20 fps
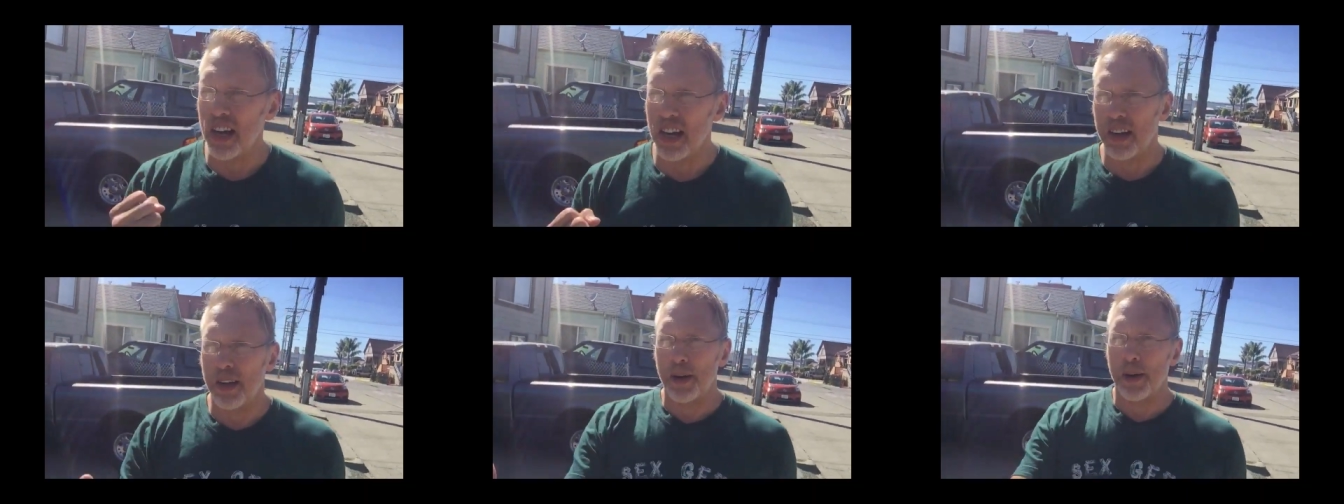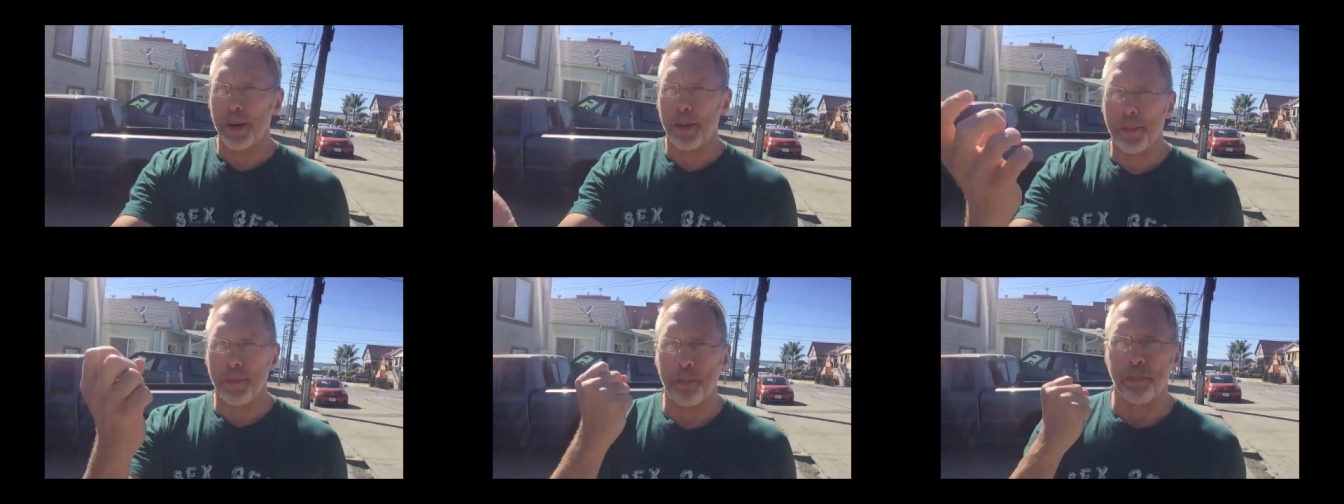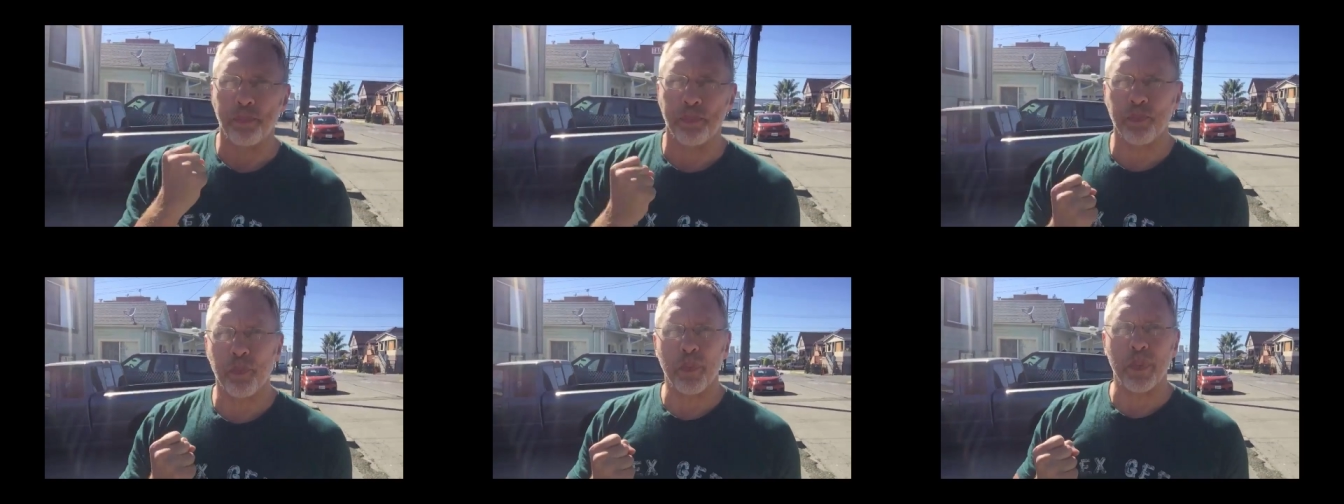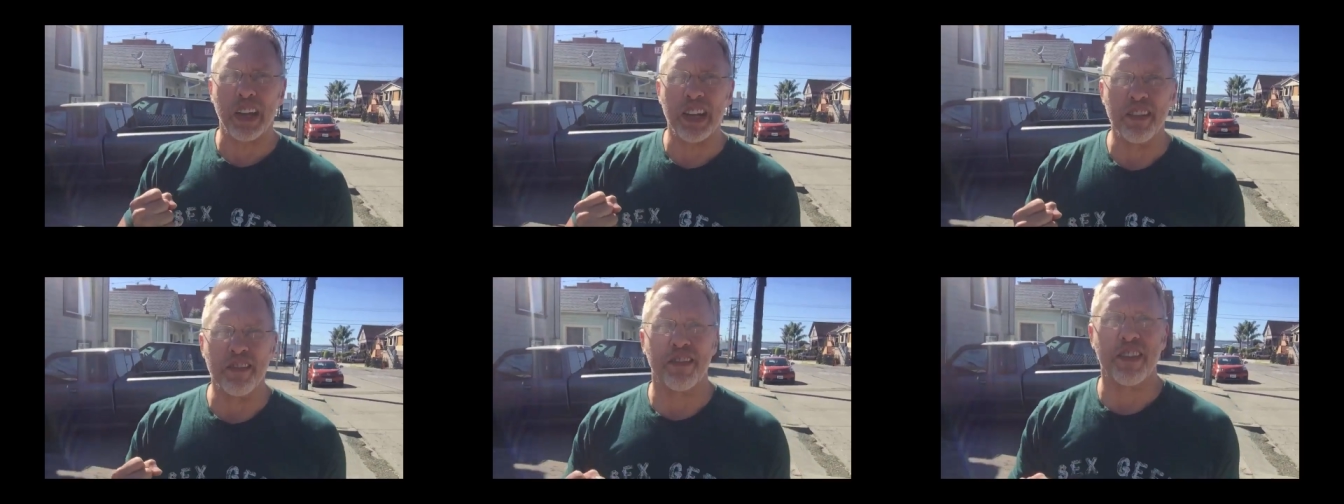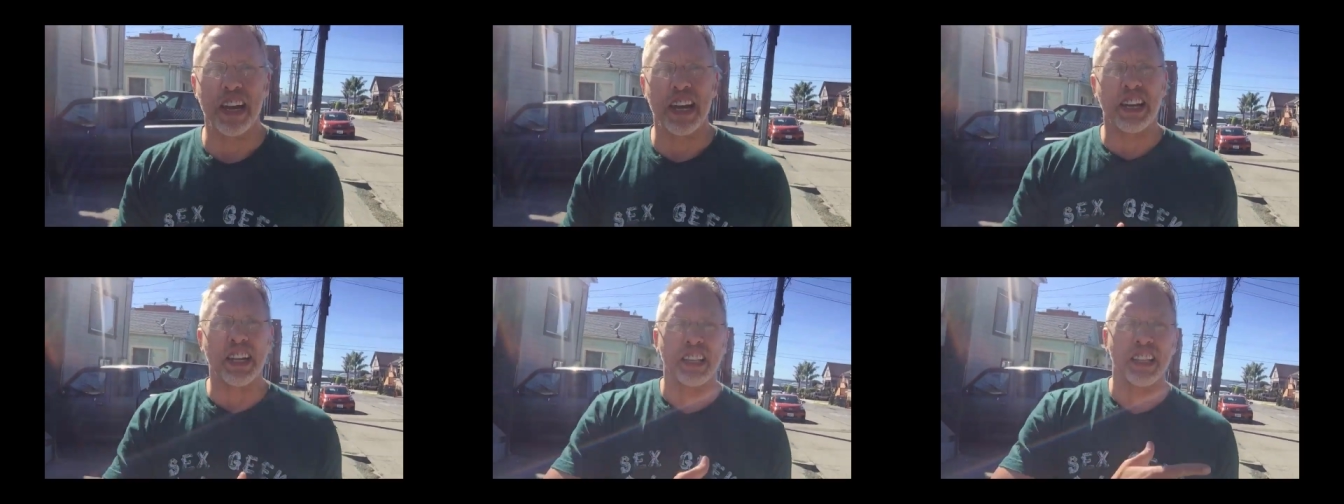um,
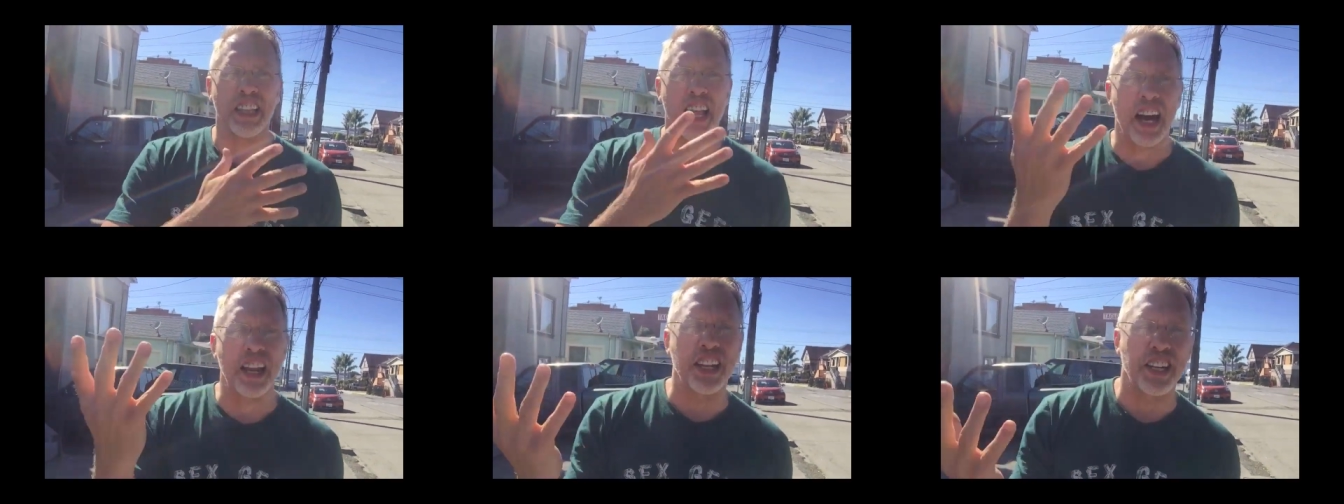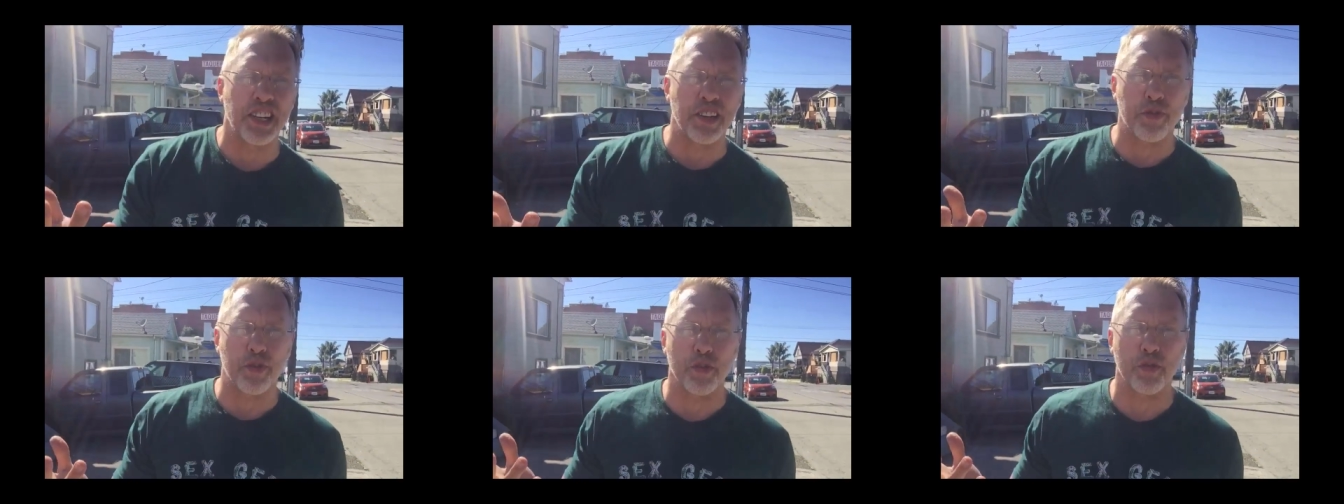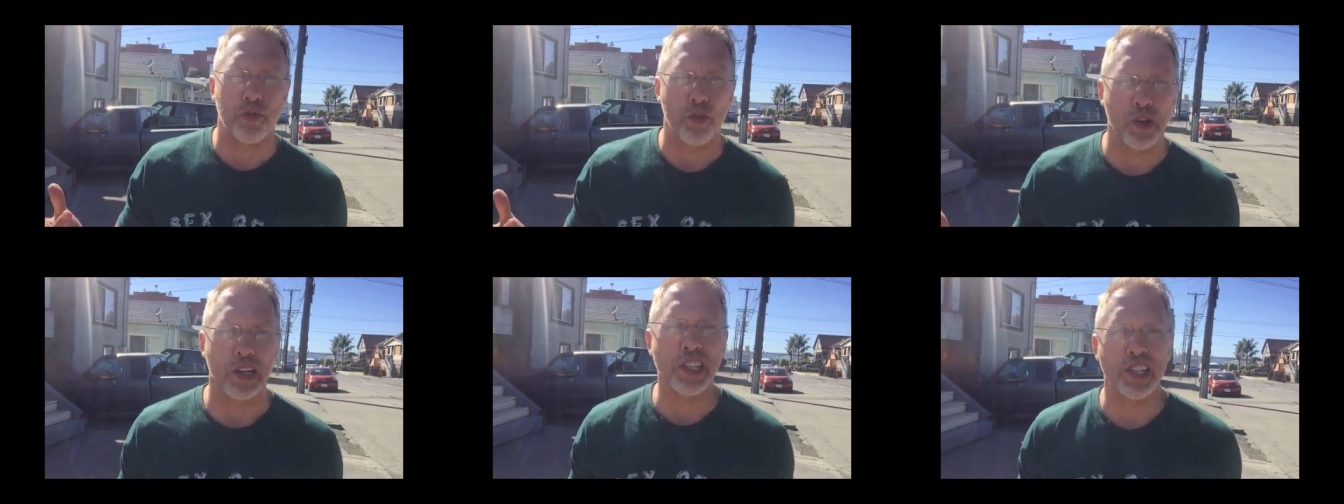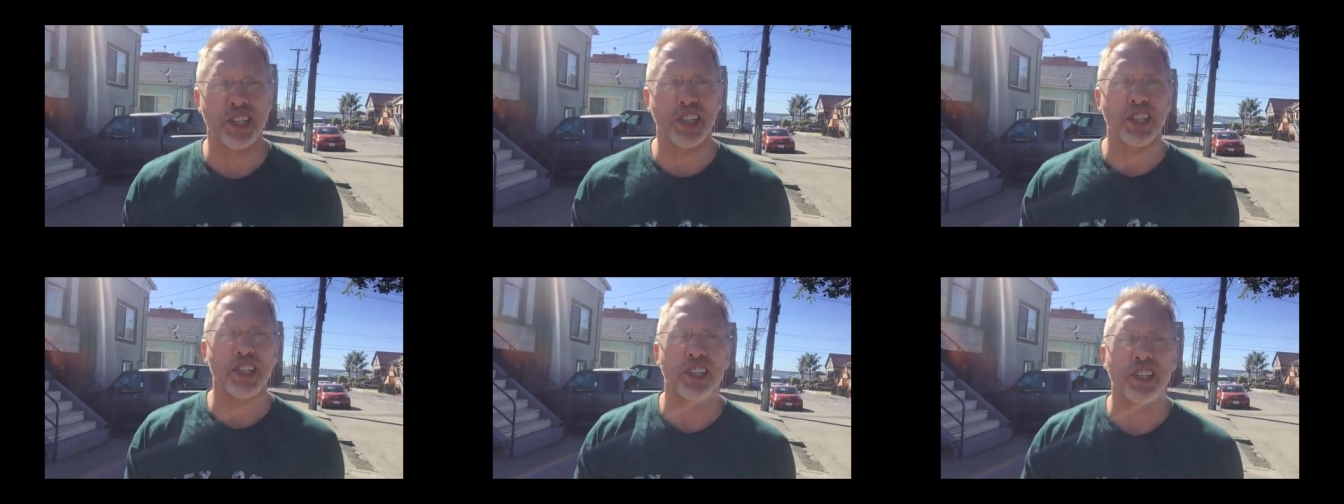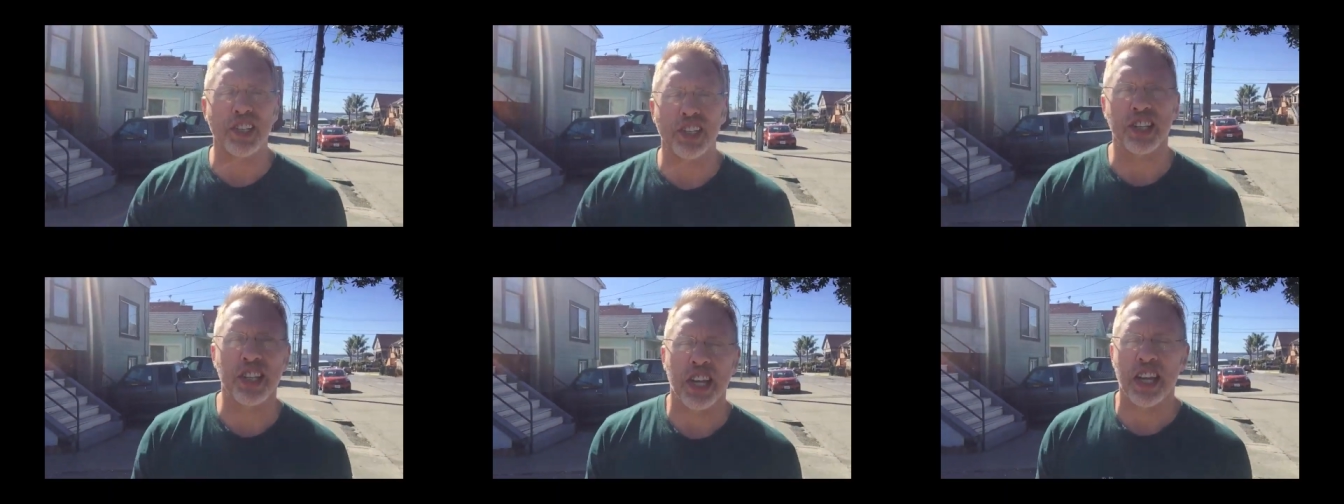invite a lot of different
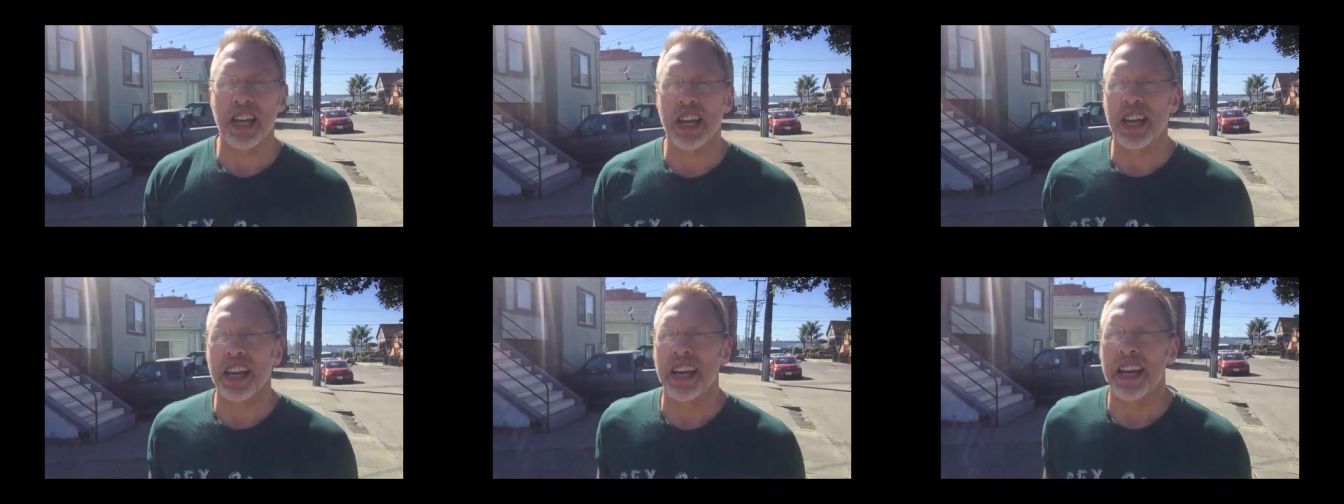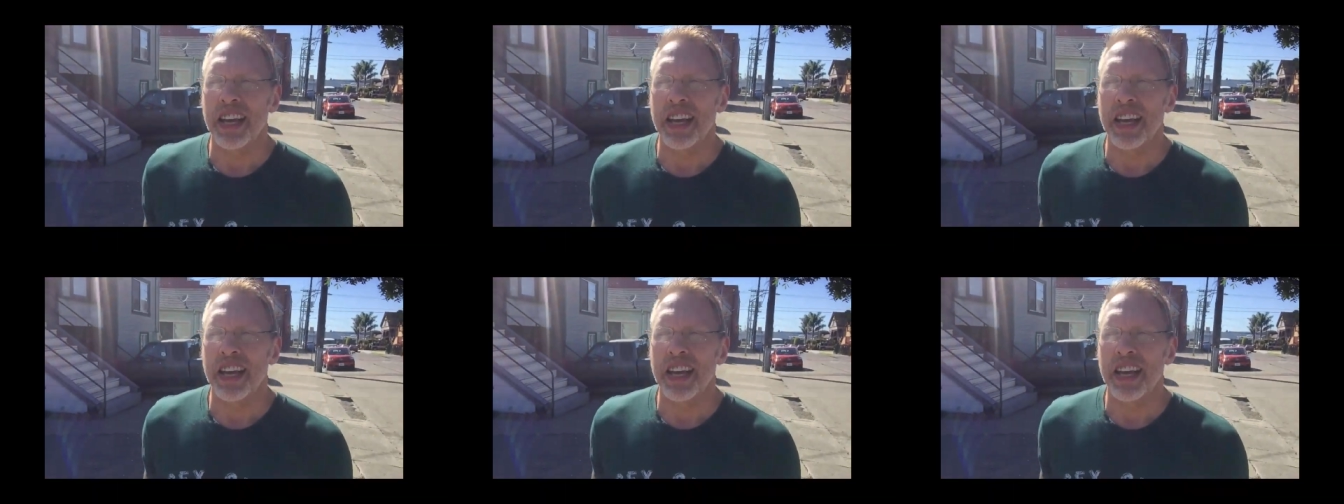voices.